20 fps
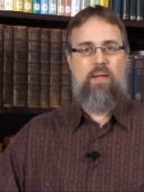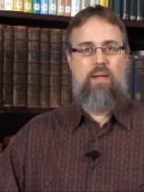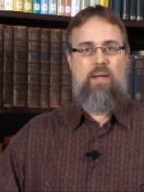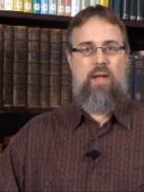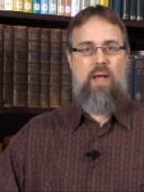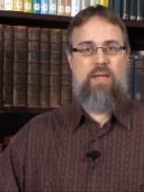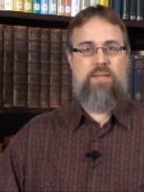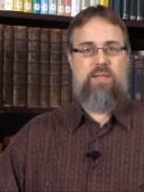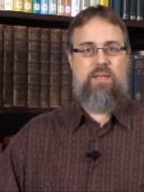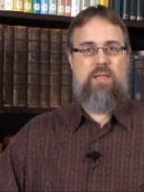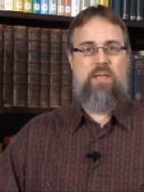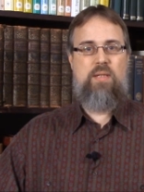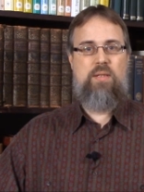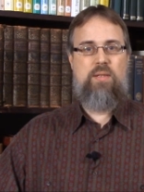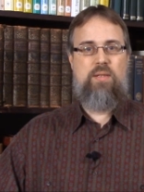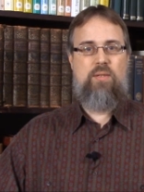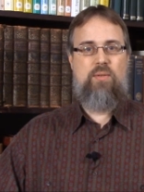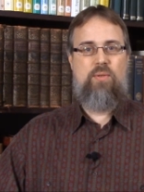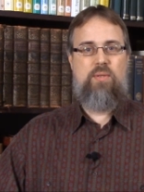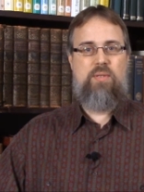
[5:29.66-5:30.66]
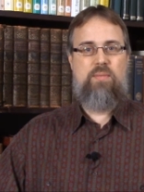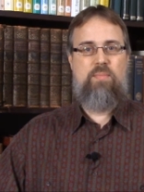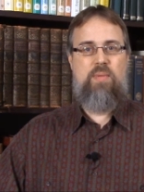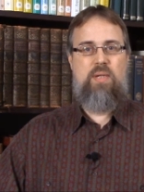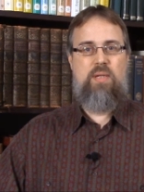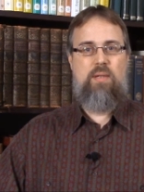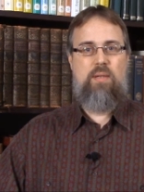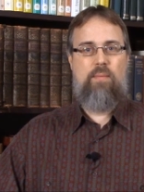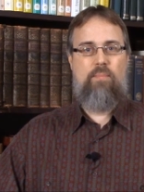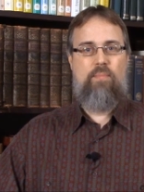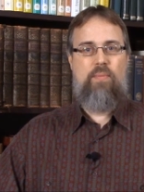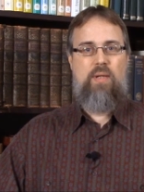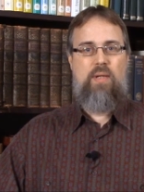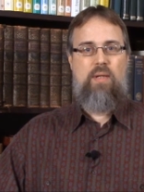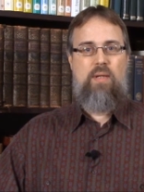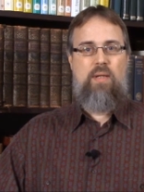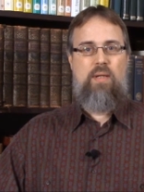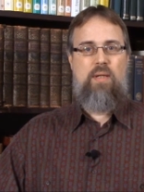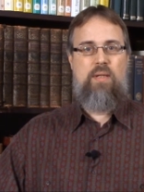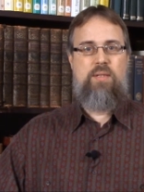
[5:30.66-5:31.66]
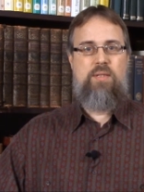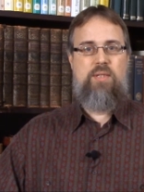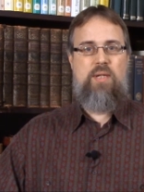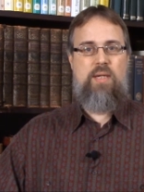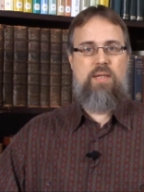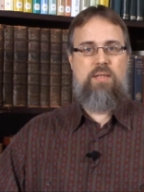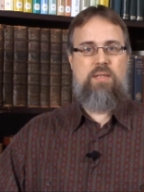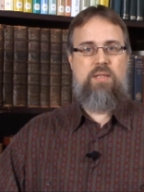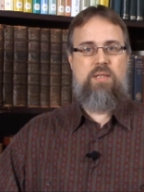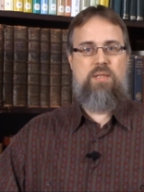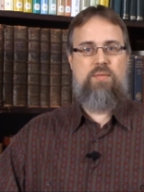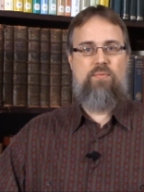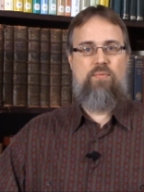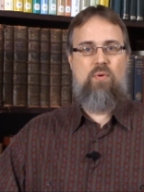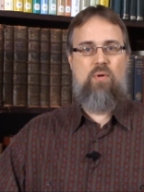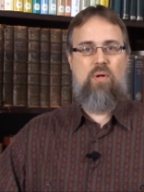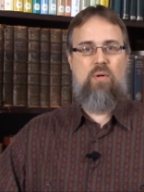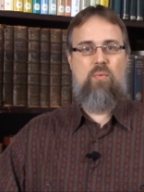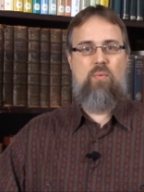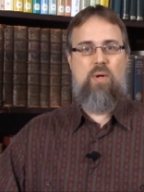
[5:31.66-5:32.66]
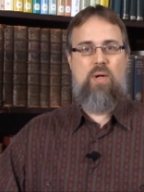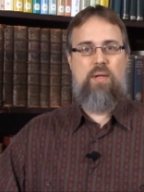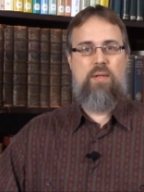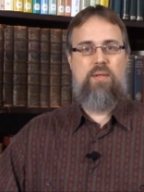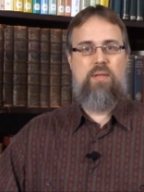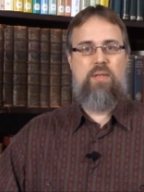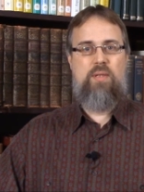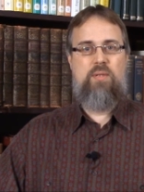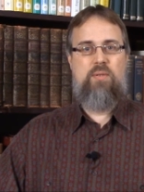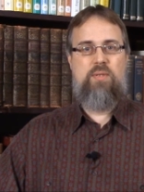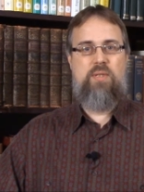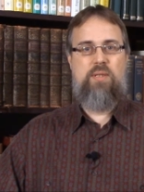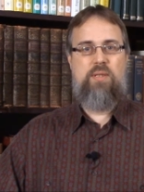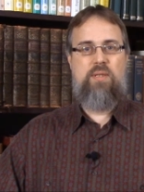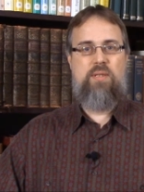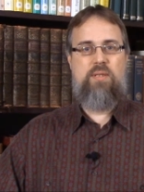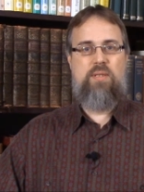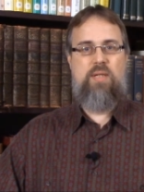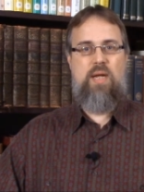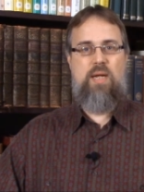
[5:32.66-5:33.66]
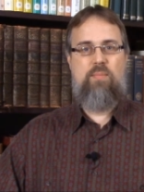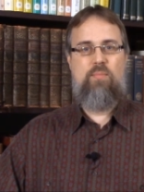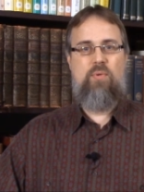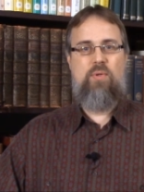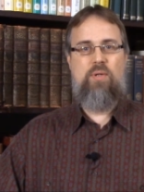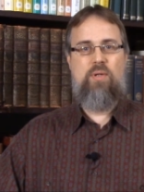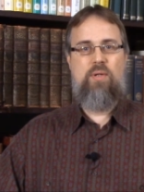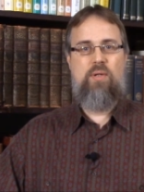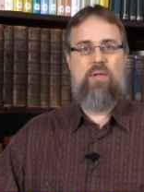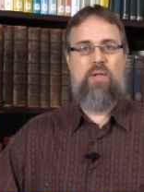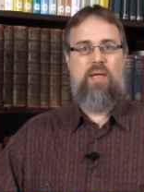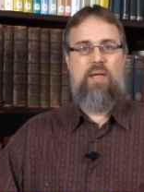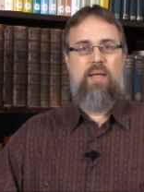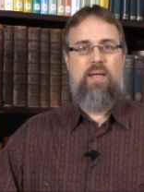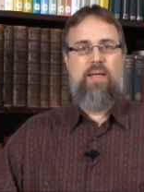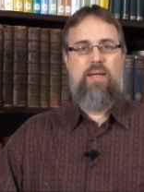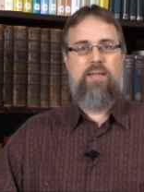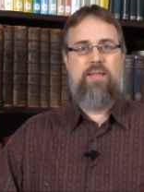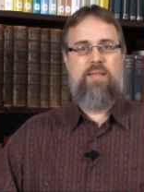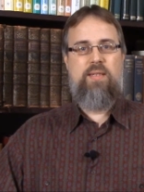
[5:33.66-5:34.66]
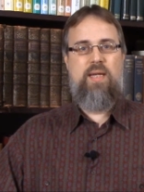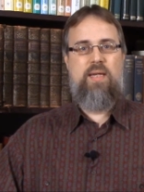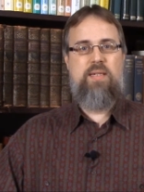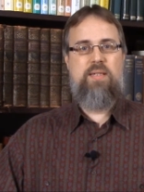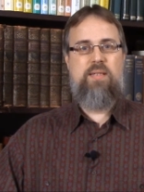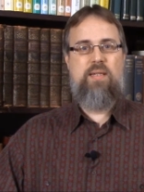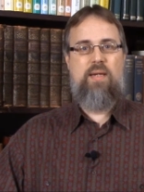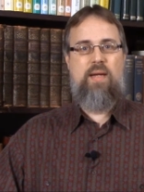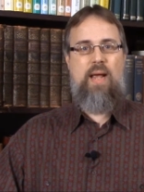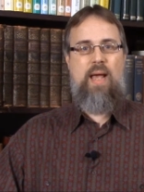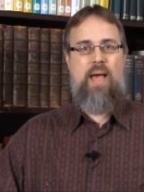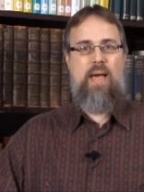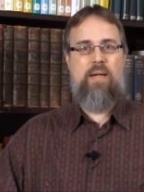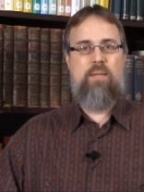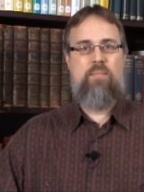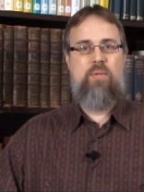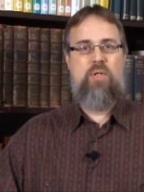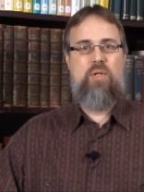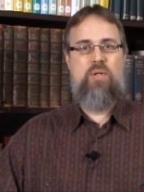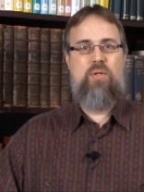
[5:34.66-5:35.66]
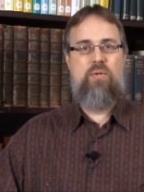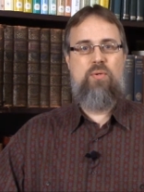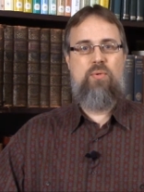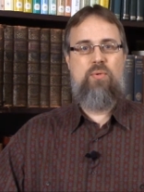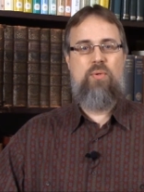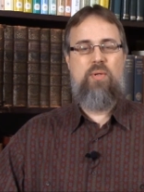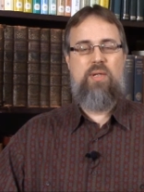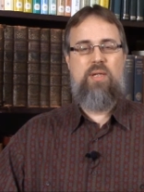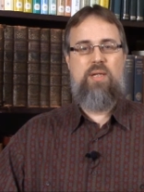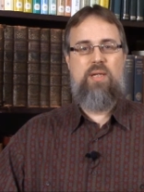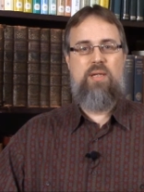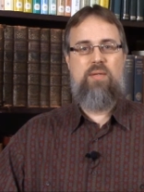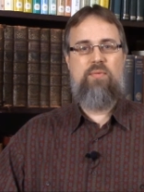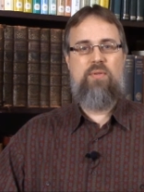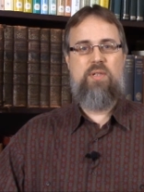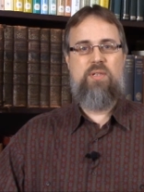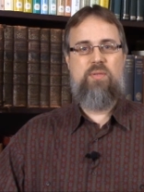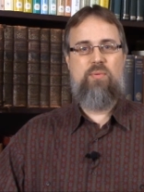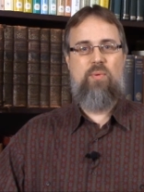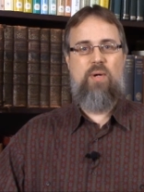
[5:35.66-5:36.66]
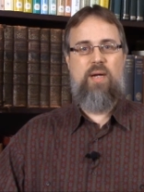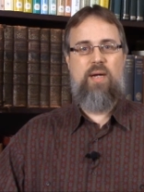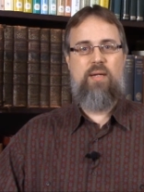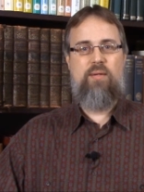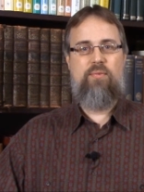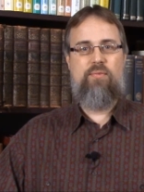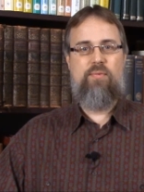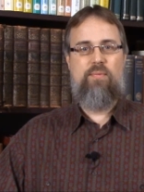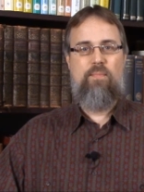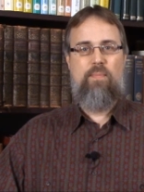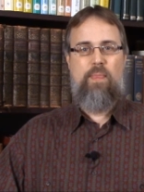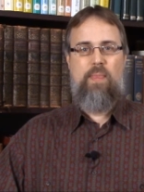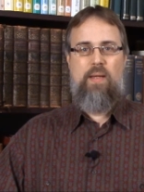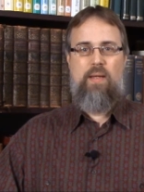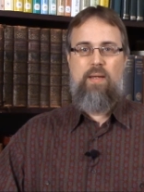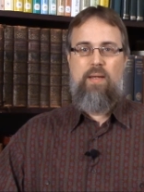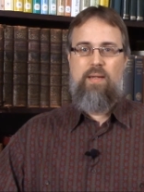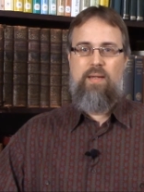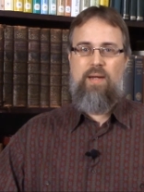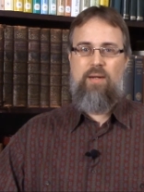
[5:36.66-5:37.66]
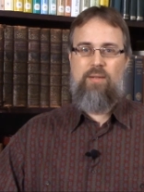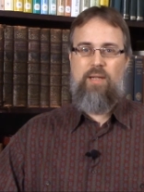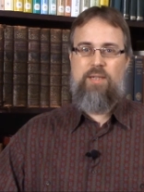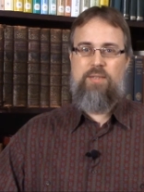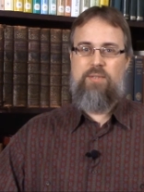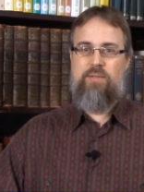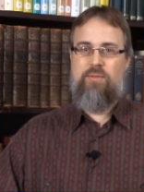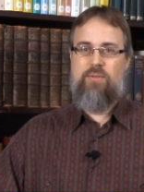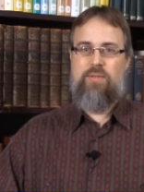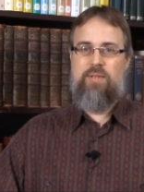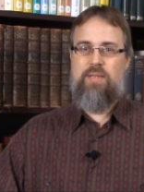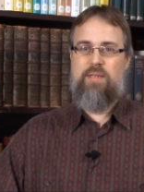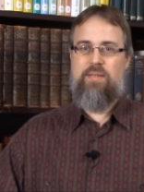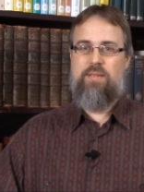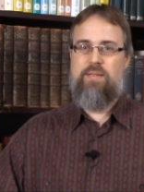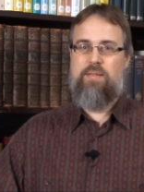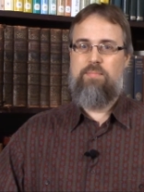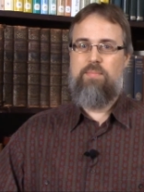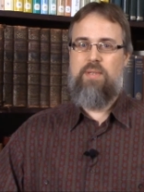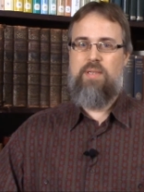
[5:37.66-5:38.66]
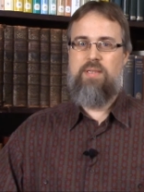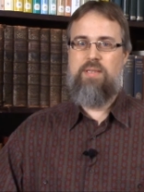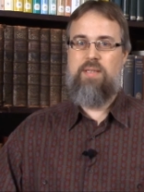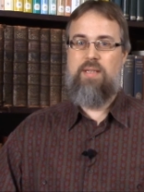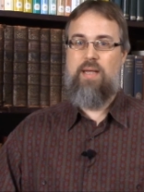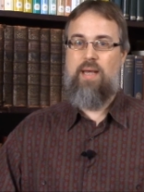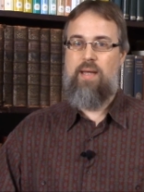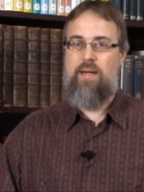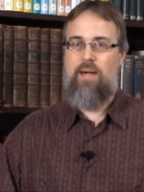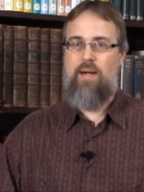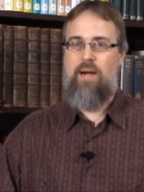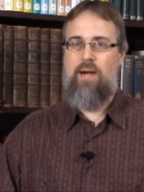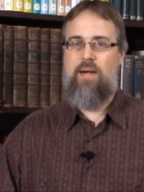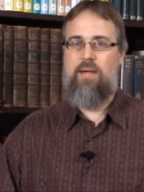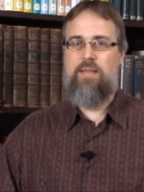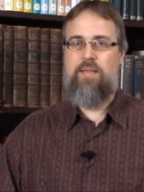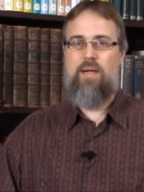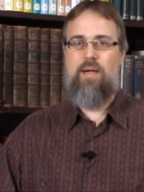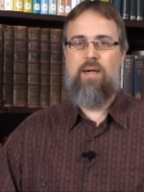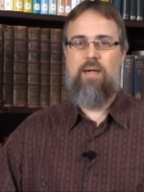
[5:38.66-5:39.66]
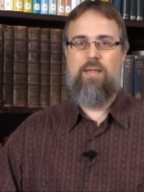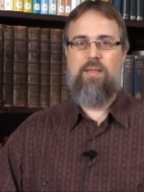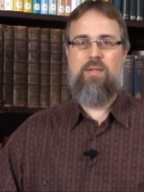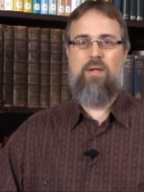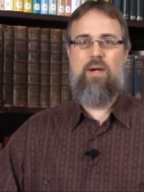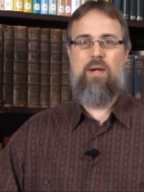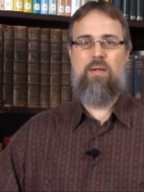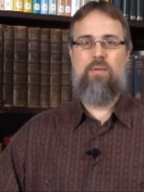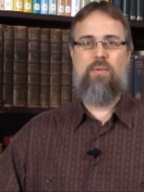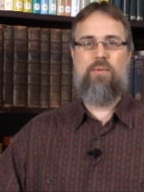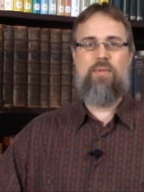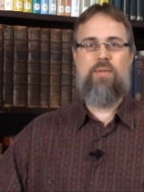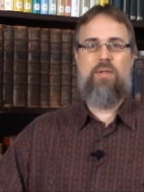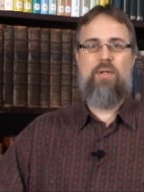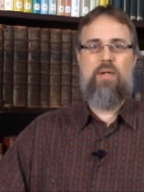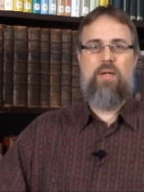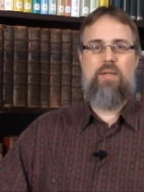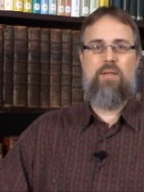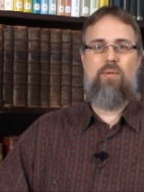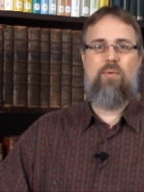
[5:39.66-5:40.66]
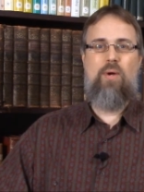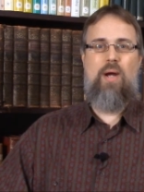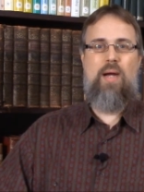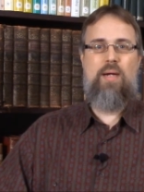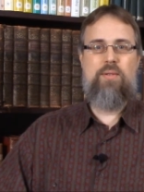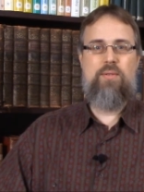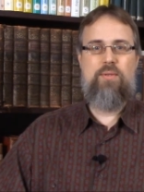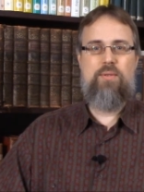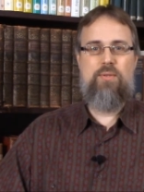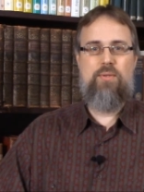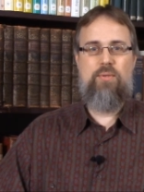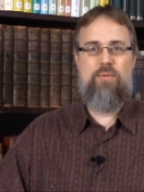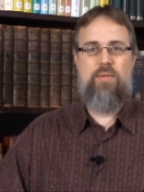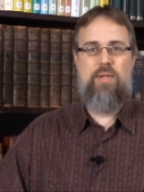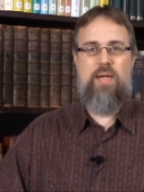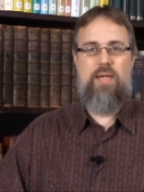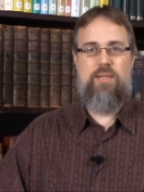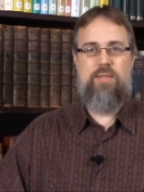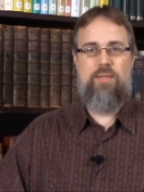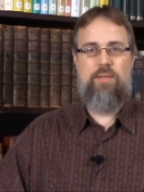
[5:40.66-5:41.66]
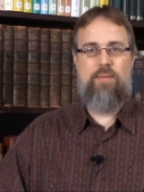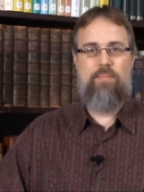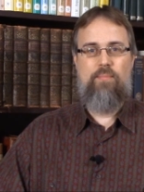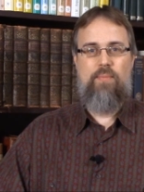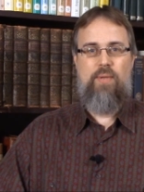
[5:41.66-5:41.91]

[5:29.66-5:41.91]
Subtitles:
As a hint to its meaning, in Genesis 4:1, using the same word, it says that Adam knew Eve, his wife. Now, lest you think this means he had a heart-to-heart talk with her and grokked her true nature,